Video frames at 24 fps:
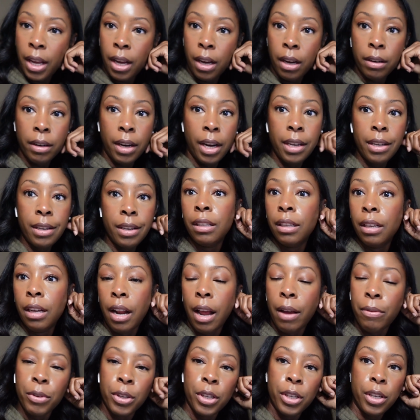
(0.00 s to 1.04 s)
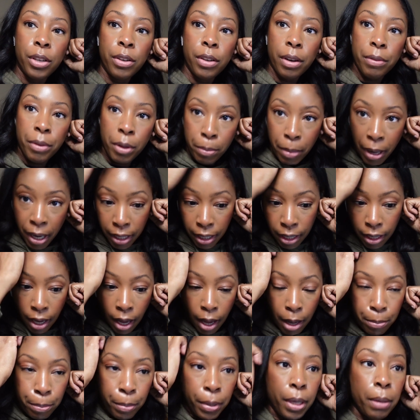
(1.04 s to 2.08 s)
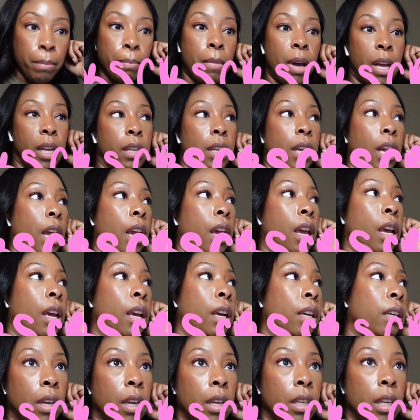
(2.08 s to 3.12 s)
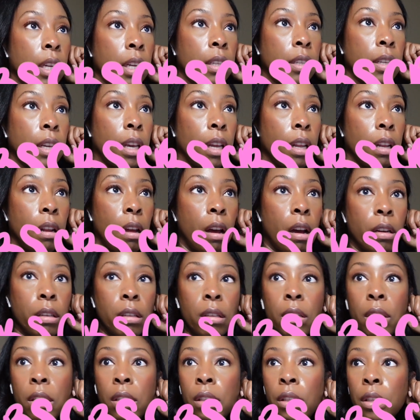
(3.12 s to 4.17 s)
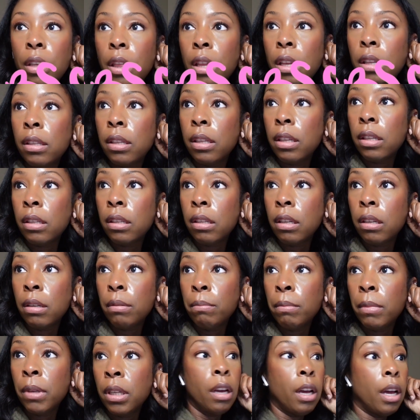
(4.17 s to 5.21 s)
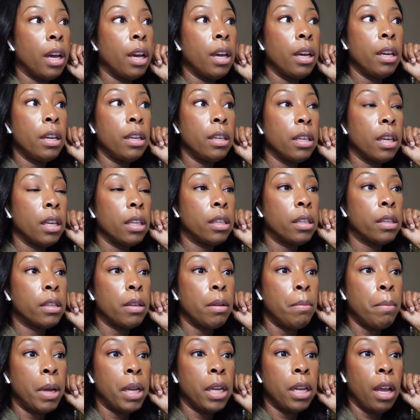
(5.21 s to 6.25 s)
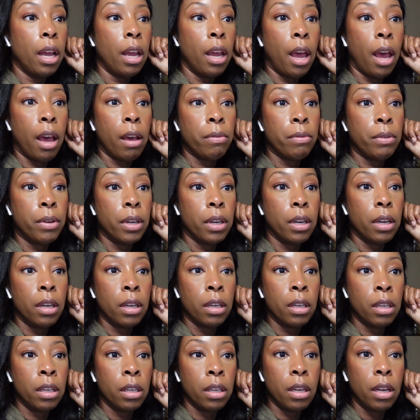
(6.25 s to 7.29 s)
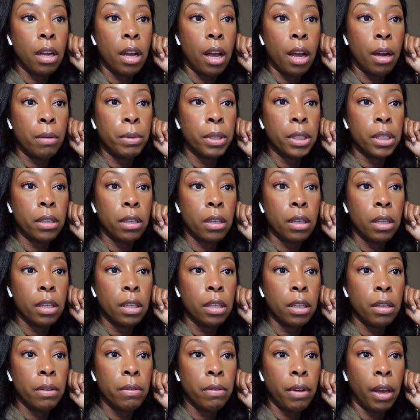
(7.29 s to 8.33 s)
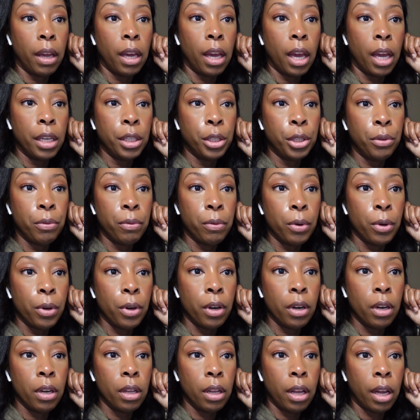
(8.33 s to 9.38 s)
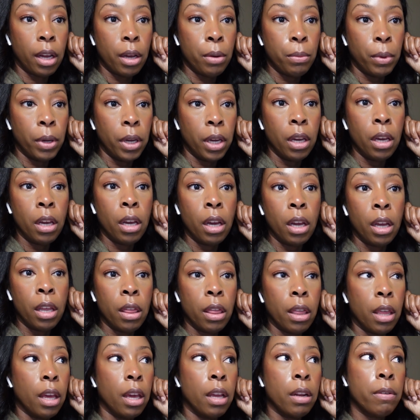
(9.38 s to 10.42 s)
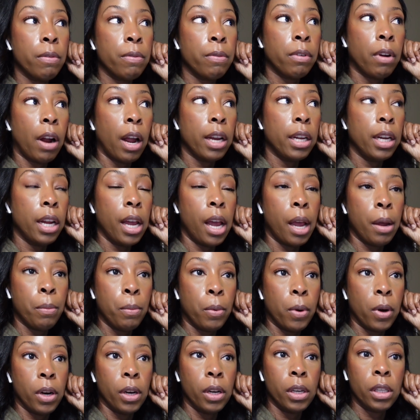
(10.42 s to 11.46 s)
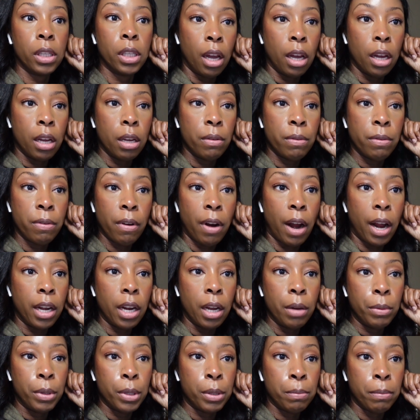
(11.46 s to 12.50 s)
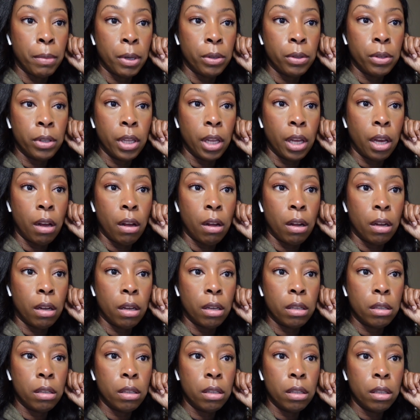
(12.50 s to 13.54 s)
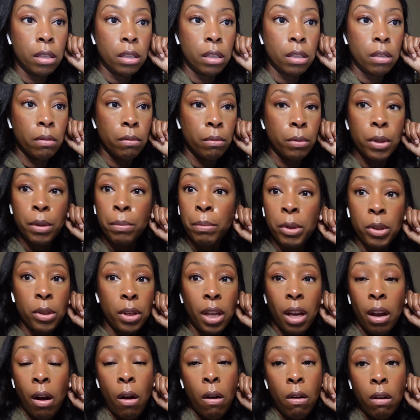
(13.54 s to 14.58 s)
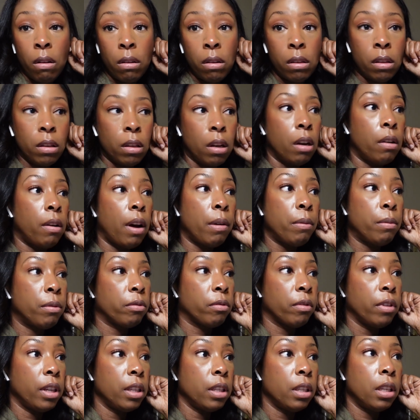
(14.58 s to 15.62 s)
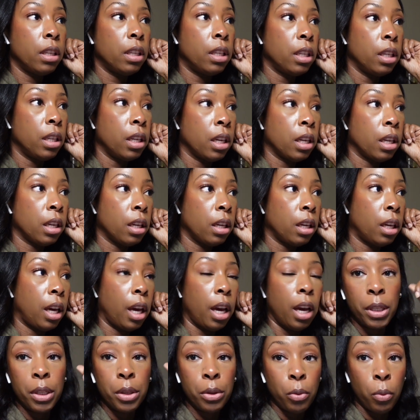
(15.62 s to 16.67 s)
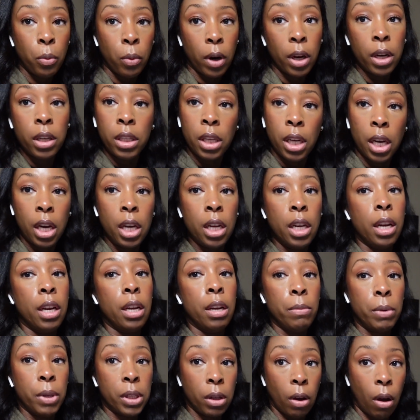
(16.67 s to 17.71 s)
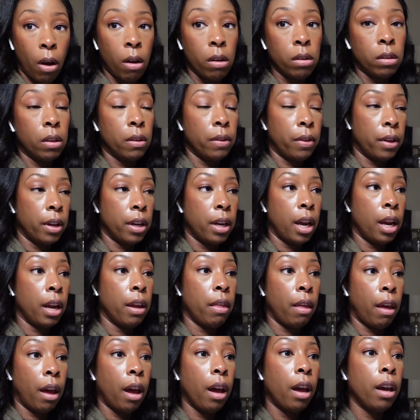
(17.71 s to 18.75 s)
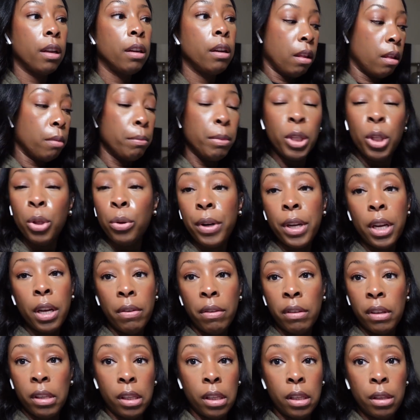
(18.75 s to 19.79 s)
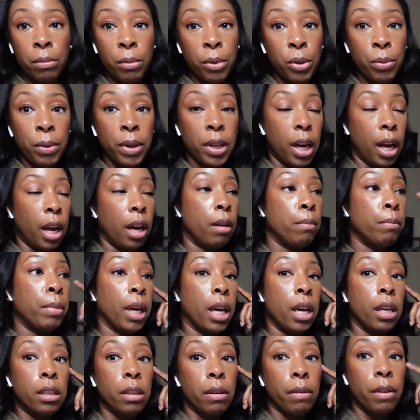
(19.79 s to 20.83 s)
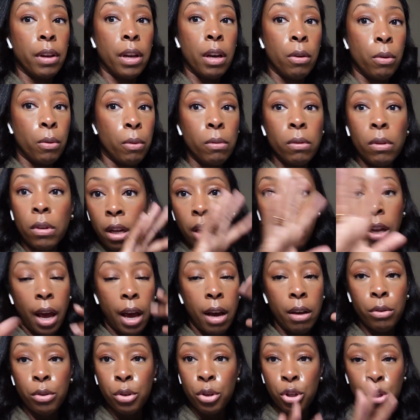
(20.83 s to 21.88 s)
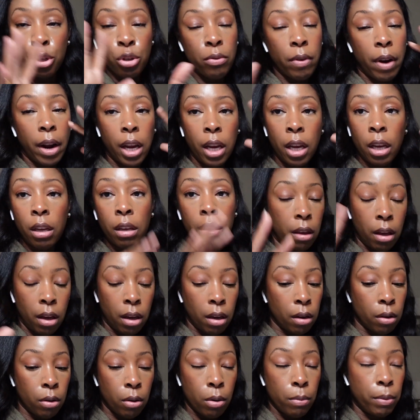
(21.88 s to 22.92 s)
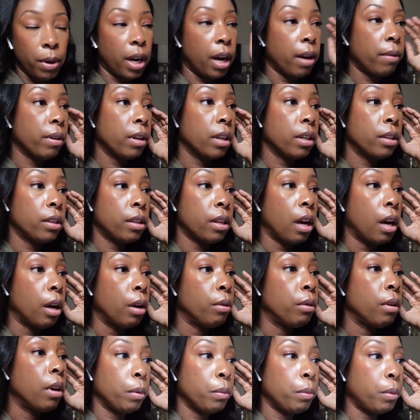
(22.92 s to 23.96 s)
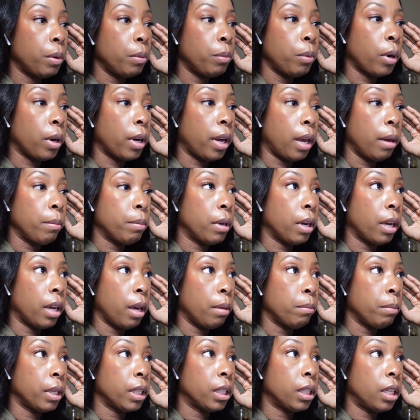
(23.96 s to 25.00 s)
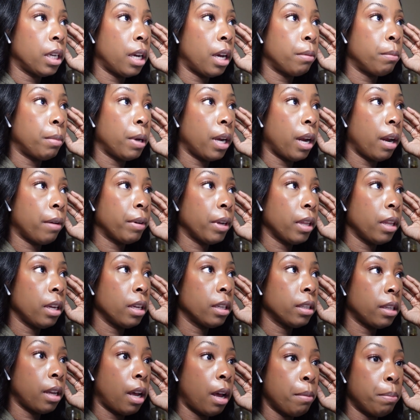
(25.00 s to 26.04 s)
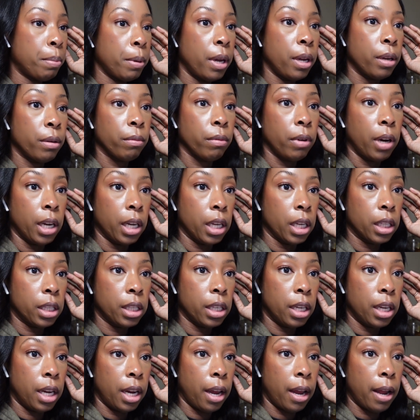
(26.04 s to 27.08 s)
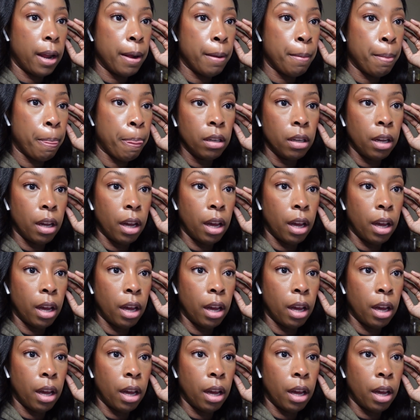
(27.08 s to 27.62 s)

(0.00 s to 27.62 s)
All right, good afternoon, everybody. Happy Monday. I need to get logged on to the system. It's the Monday after I was on vacation for like a week, and then Friday I worked, and Friday was mostly calls, so I really didn't get much work done. And it was also the day that the majority of the systems were down because of the whole cloud strike thing or whatever, so we weren't able to get much done, but everything's up and running today.